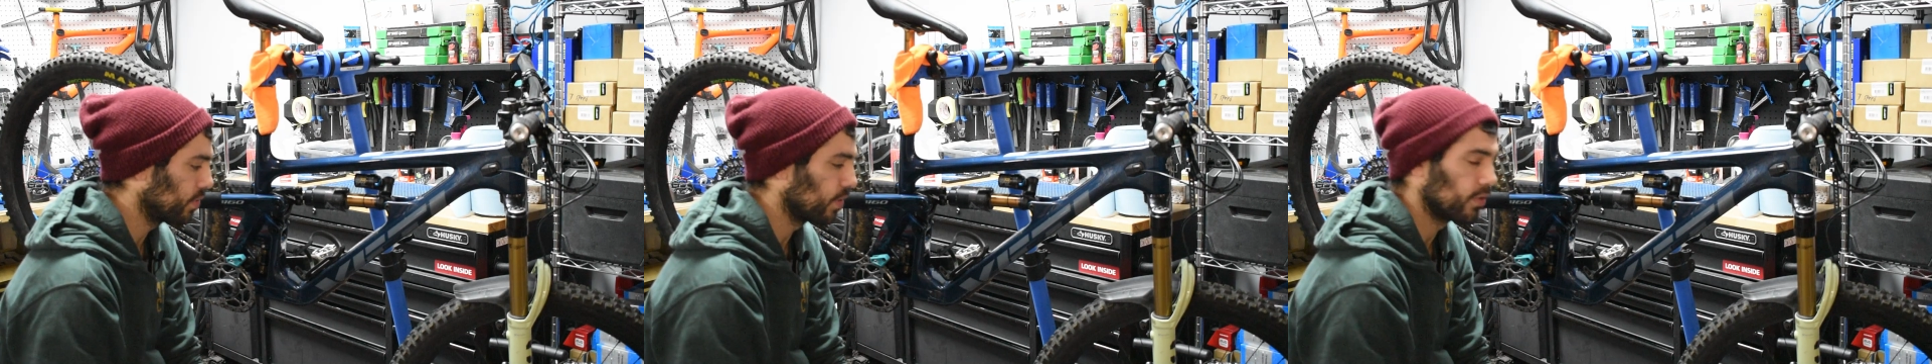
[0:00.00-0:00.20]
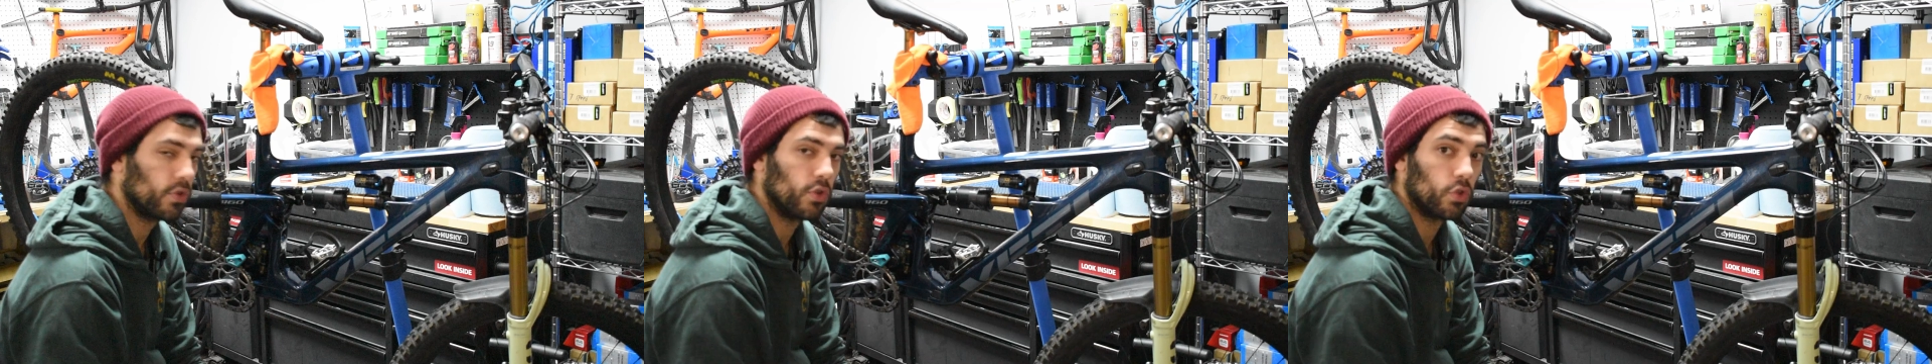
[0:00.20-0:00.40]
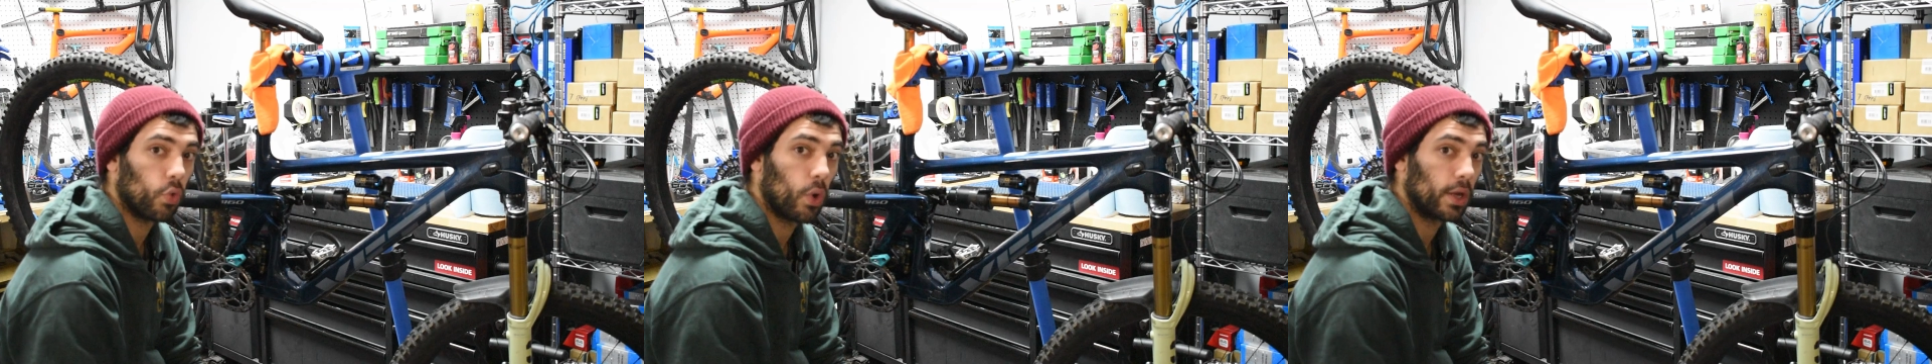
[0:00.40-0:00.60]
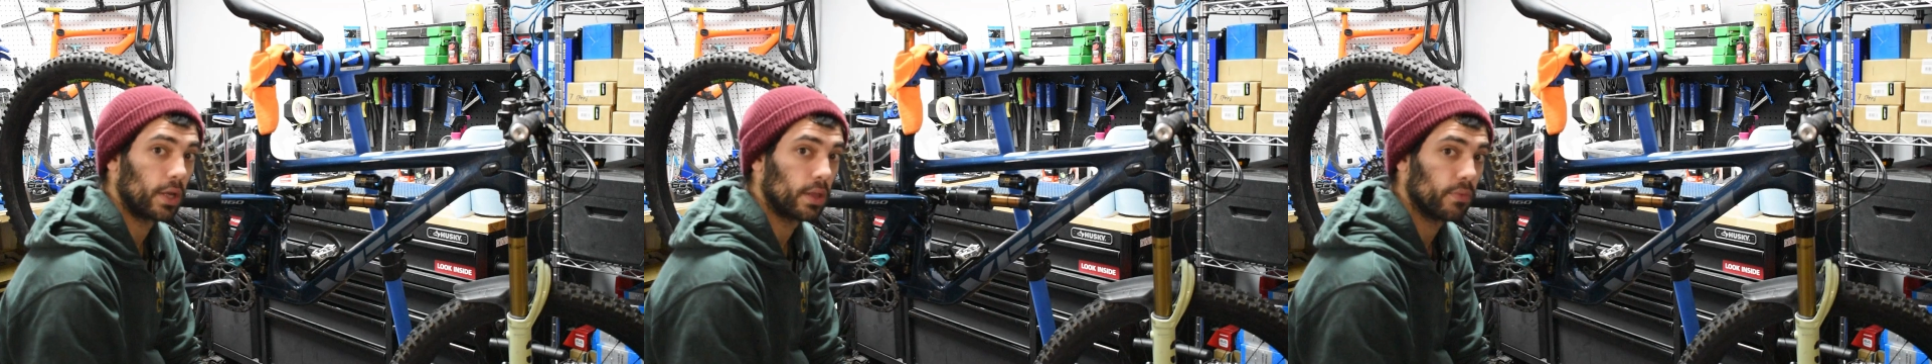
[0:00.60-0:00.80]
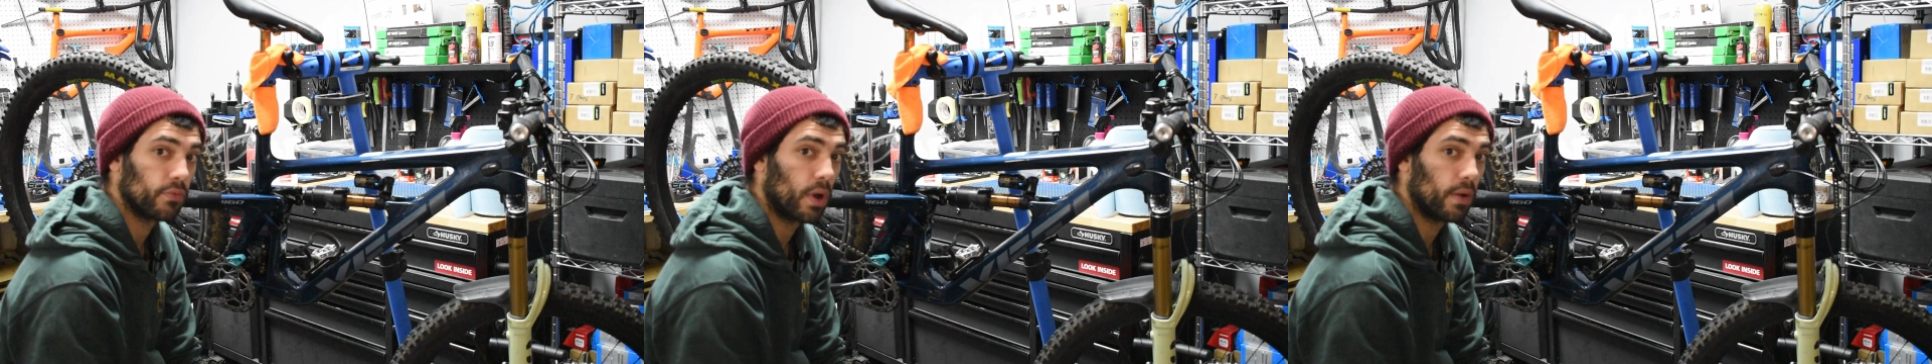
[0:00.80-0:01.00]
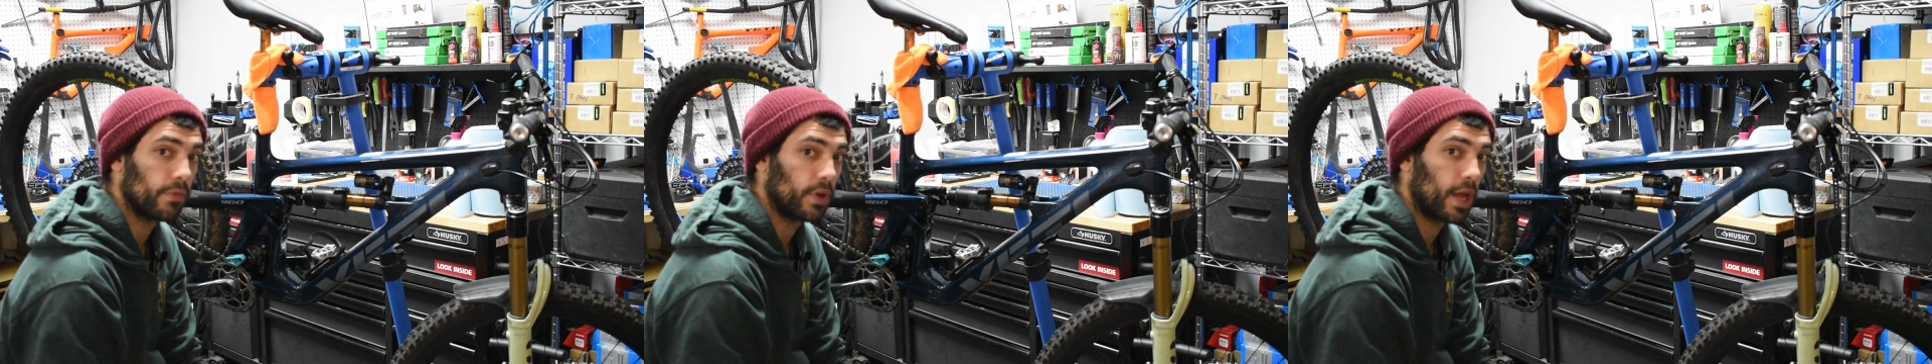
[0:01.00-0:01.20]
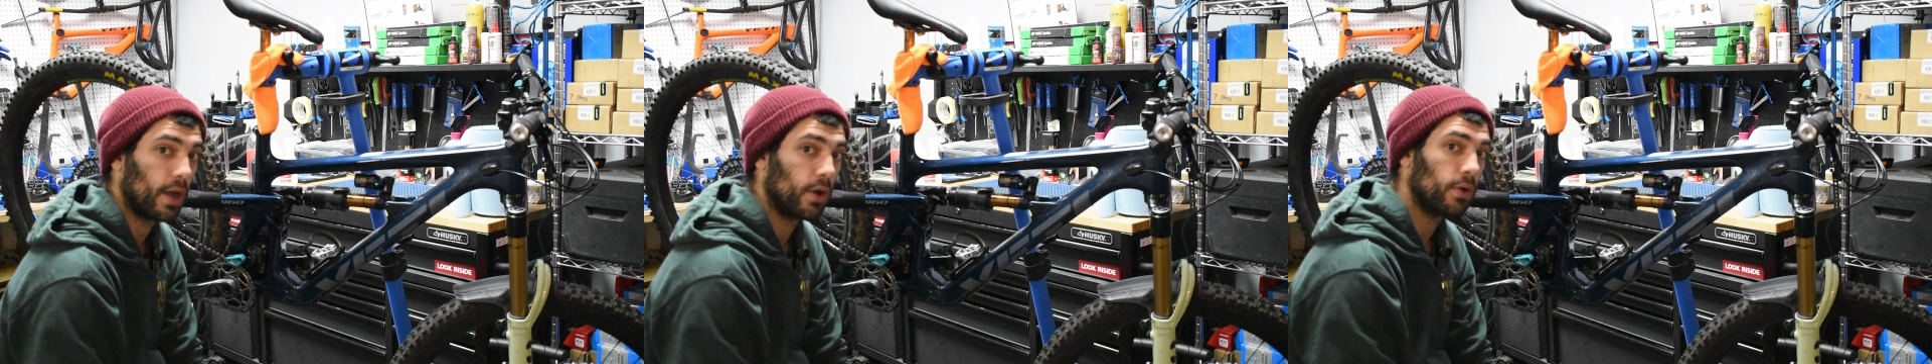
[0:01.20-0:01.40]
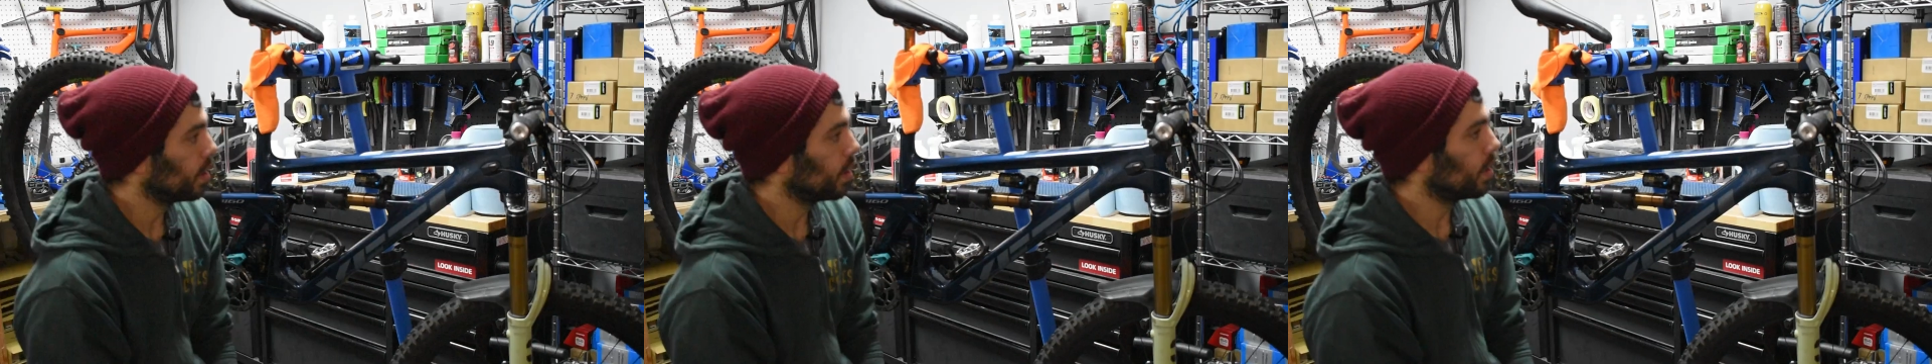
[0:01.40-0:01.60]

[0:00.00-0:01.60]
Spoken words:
220 in the front for now.